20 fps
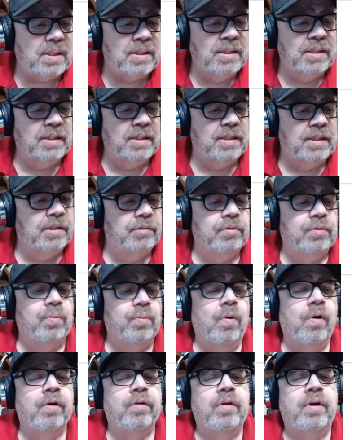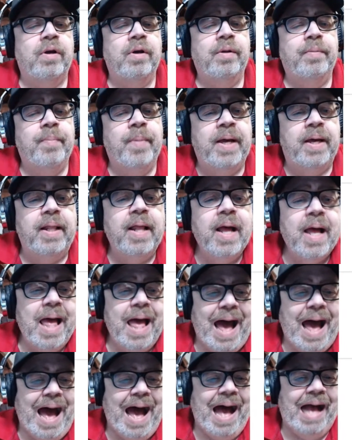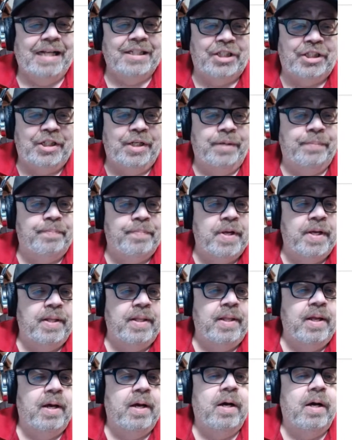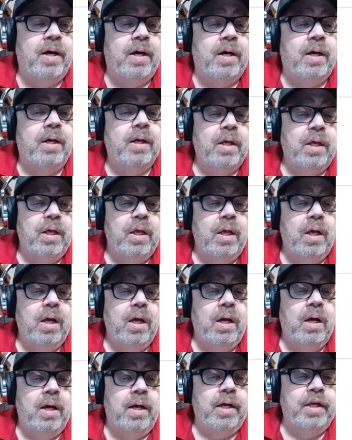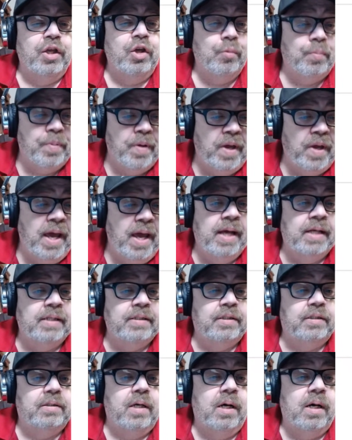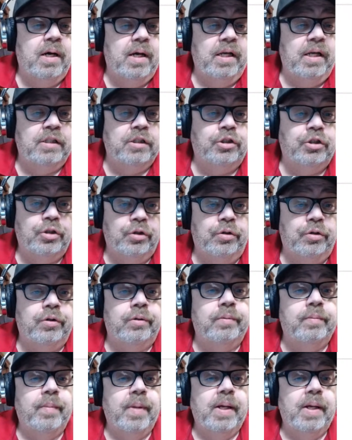since it was worth a good bit, I shipped it UPS insured.